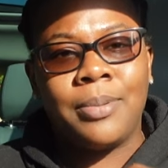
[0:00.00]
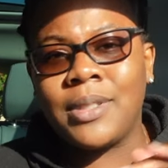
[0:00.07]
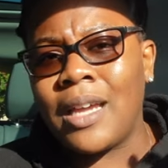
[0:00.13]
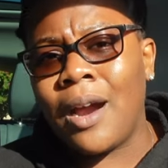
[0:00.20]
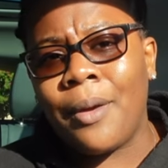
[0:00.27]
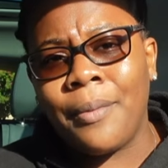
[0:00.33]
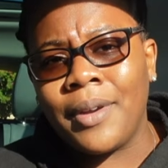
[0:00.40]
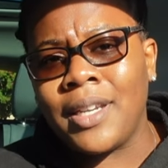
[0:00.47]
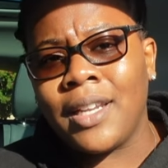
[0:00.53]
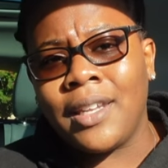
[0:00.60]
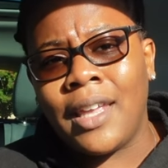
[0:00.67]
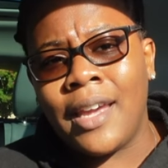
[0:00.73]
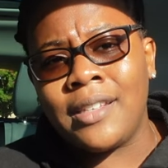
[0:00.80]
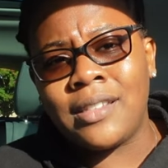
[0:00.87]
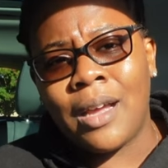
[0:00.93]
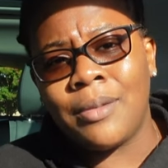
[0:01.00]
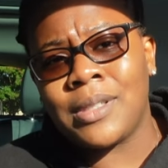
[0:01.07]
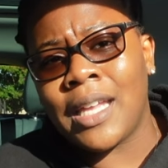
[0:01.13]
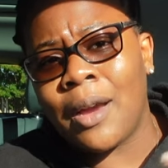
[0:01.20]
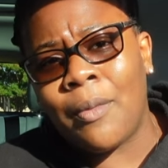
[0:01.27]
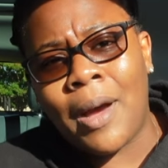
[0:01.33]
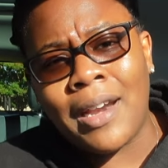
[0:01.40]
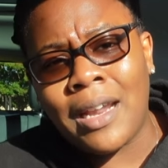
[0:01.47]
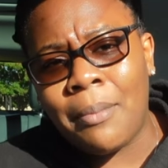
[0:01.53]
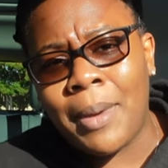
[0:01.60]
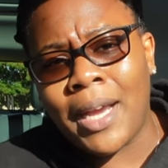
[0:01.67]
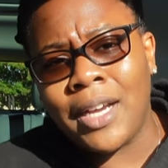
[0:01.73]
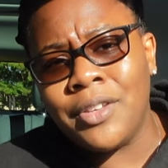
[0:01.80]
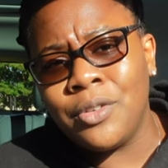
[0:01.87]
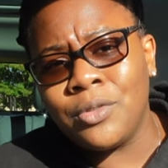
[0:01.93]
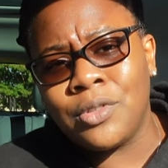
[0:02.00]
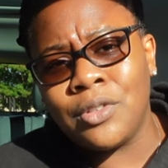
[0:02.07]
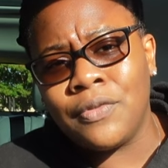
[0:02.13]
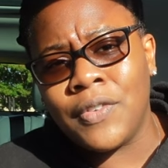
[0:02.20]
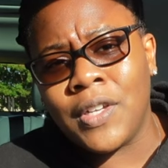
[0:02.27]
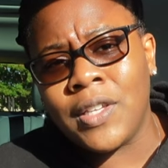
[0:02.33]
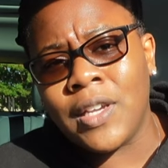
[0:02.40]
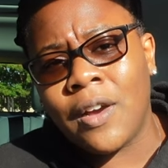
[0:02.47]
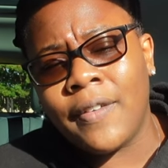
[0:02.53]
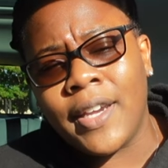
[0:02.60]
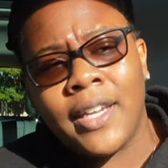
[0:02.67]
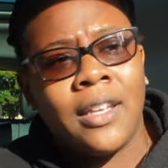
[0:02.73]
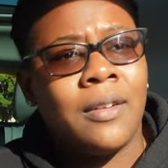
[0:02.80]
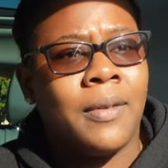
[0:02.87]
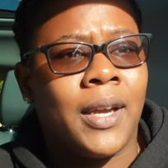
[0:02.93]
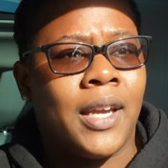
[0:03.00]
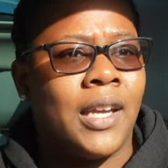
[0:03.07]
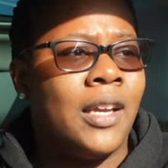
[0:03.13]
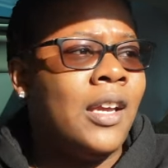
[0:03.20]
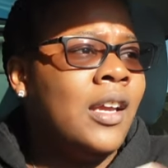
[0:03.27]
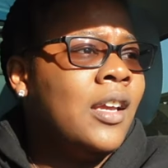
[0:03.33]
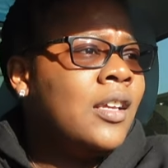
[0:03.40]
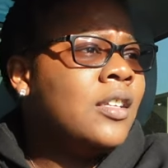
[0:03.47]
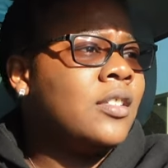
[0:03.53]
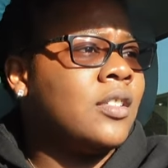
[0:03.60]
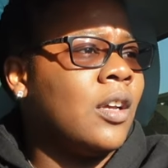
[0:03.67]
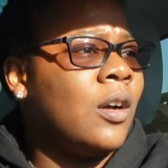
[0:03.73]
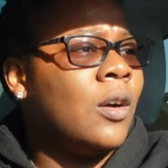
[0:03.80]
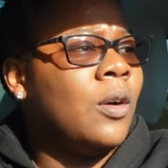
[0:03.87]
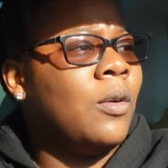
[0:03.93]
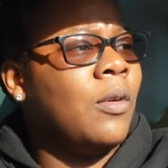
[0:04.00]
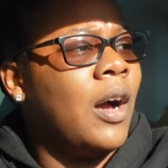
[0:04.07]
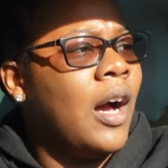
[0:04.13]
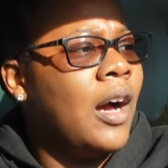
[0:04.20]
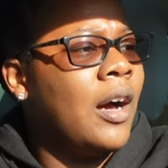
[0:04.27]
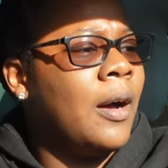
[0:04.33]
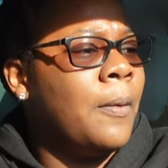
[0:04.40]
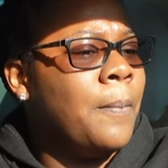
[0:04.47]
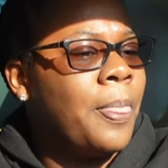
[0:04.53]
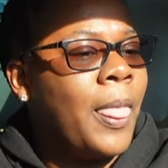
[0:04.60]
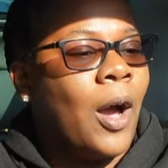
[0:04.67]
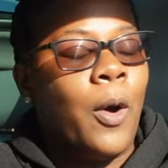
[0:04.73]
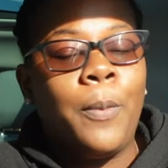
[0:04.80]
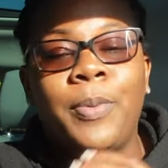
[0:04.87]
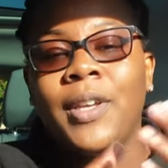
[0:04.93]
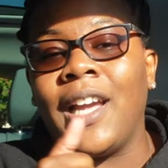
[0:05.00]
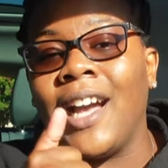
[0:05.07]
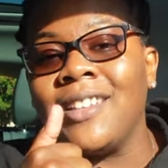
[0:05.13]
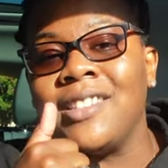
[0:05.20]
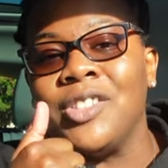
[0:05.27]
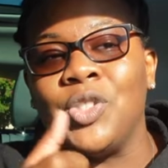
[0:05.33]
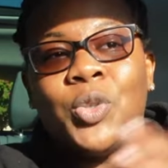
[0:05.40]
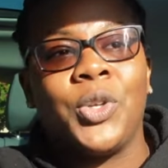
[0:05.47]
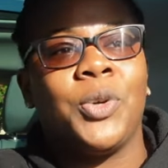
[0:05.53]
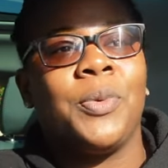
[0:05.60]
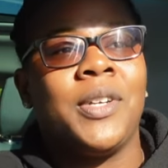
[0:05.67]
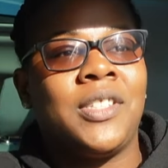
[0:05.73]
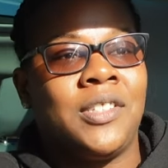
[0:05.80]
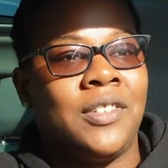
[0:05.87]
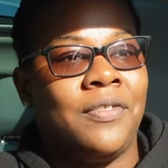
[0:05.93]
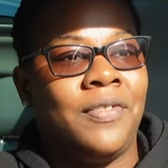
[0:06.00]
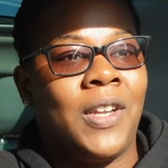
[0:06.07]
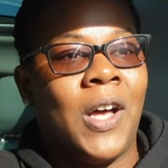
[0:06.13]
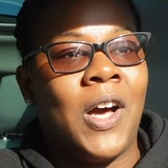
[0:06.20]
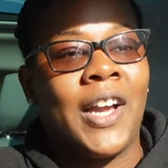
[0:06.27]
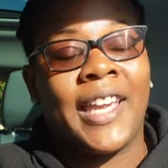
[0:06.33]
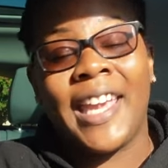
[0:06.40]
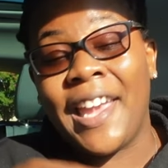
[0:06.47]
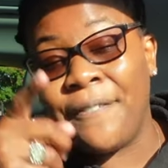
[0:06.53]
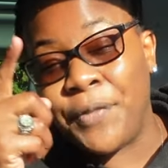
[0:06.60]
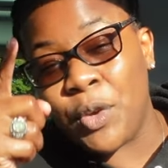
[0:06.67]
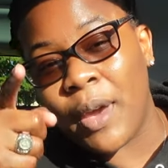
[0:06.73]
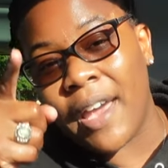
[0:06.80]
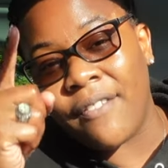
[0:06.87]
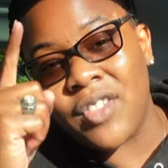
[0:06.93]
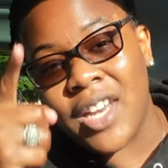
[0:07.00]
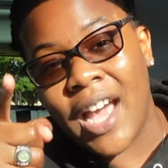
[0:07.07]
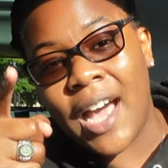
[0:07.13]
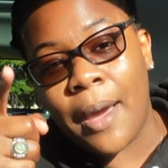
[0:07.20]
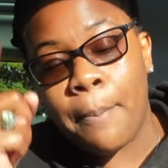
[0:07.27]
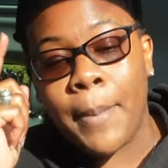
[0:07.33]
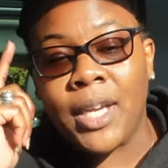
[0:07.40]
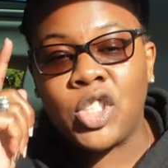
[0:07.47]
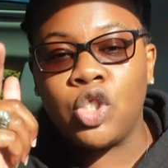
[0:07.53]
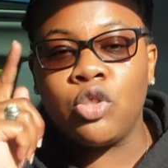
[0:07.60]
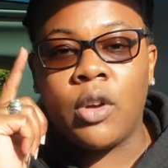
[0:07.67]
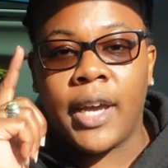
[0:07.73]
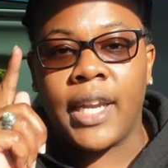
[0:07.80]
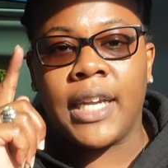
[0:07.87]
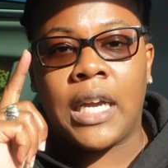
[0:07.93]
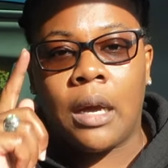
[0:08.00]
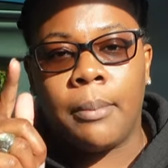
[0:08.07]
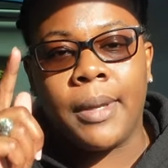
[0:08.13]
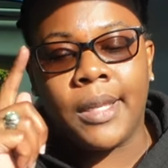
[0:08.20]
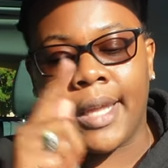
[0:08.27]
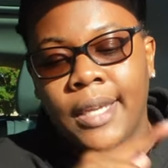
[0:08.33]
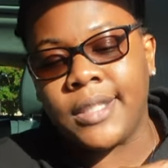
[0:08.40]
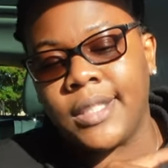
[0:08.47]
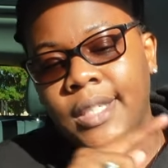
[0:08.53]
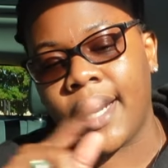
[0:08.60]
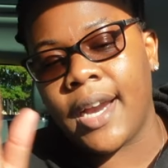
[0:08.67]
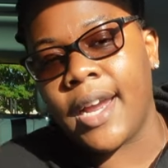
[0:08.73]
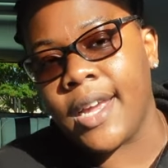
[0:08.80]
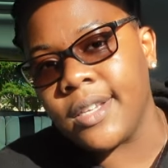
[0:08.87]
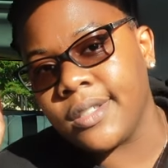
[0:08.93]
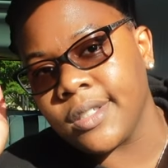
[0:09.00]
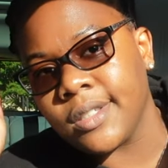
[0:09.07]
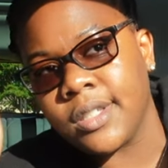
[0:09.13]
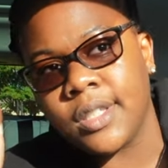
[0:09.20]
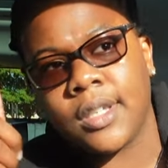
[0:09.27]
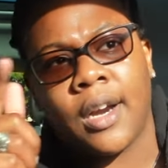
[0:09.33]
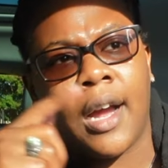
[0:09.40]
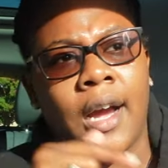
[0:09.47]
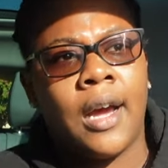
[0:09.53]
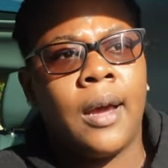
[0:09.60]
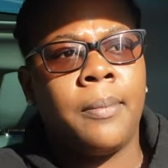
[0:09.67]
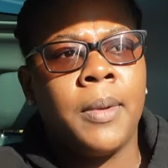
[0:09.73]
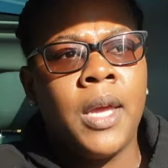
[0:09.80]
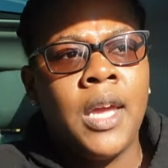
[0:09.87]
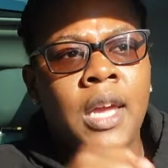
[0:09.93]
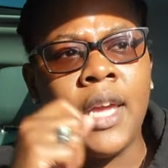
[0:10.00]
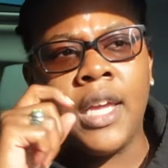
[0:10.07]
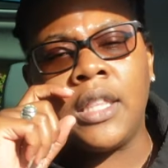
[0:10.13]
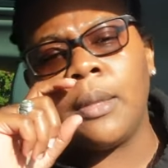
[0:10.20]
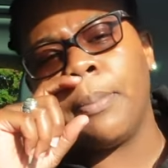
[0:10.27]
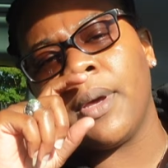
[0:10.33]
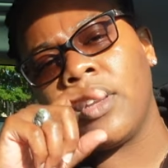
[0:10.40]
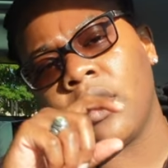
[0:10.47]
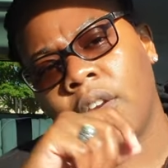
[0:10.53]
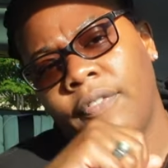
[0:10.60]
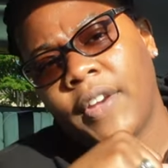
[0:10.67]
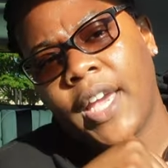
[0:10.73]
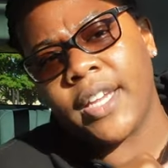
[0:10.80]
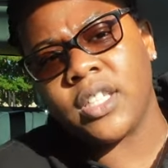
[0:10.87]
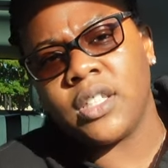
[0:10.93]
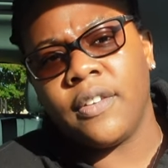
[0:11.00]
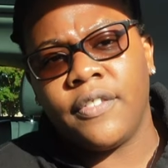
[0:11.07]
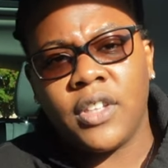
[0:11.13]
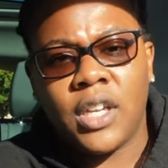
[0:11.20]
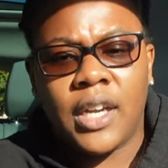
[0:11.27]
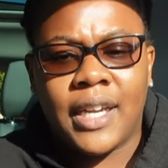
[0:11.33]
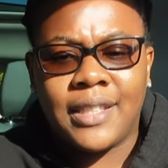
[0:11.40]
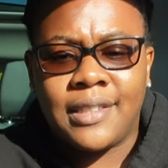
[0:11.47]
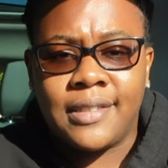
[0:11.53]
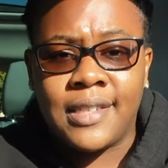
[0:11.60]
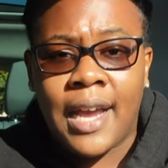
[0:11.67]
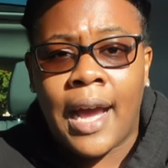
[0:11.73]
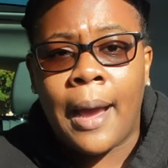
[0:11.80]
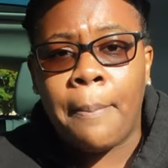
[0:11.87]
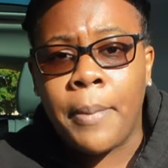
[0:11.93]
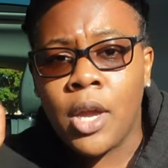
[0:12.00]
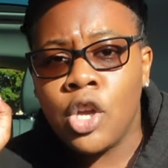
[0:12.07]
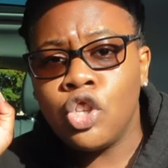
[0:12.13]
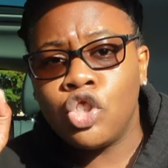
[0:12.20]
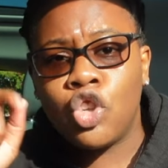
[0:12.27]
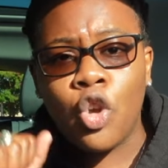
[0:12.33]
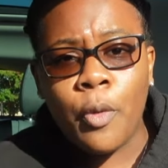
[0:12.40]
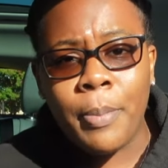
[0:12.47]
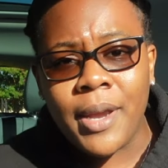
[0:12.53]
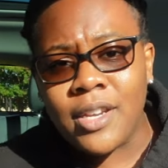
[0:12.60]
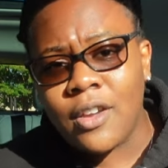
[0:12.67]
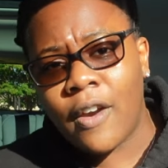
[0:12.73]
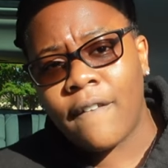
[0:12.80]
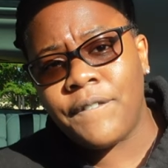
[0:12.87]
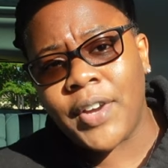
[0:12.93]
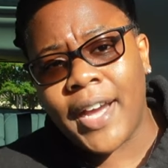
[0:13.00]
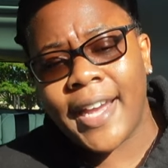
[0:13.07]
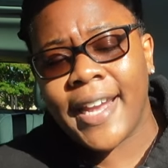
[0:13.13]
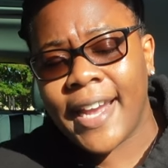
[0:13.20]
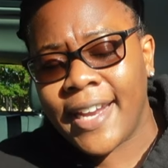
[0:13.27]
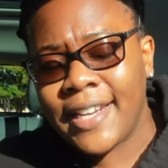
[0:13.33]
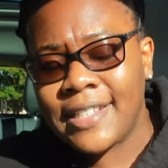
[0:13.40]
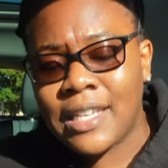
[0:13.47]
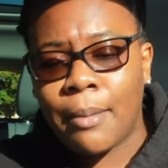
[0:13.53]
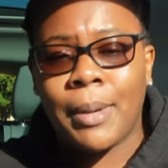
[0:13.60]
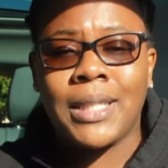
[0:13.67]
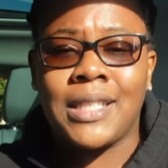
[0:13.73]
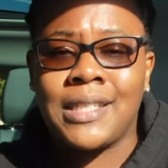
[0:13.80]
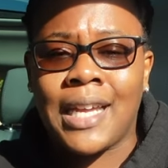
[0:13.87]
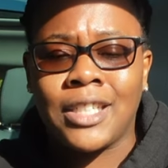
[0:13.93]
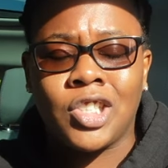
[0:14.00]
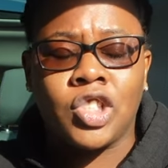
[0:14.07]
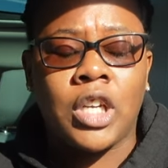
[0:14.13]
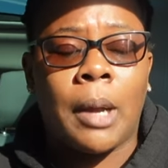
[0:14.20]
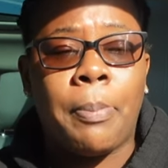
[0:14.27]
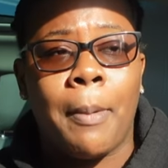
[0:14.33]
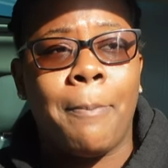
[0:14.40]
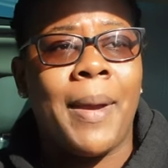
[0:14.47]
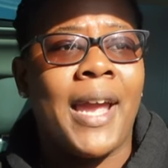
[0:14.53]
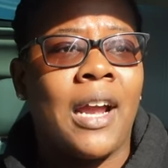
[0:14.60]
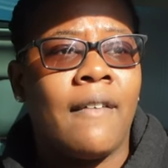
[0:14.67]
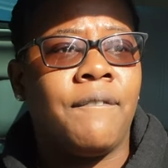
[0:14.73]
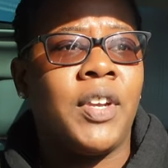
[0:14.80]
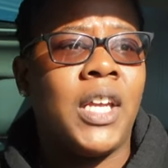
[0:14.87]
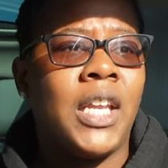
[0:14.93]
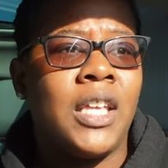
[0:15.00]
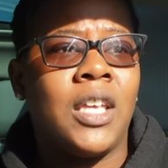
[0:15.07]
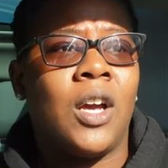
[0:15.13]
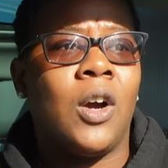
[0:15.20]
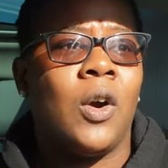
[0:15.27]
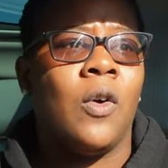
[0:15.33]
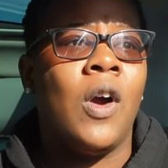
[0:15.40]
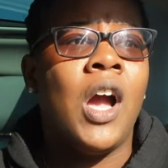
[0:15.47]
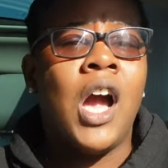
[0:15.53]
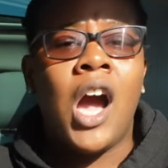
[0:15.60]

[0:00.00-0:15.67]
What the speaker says: already late, so I was like, why not make a YouTube video anyway? So I hope you guys enjoy the rest of the vlog. If you have not, make sure you go ahead and comment, like, share, and subscribe. Hit the bell notification over there at the top to be notified anytime I decide to drop a banger video.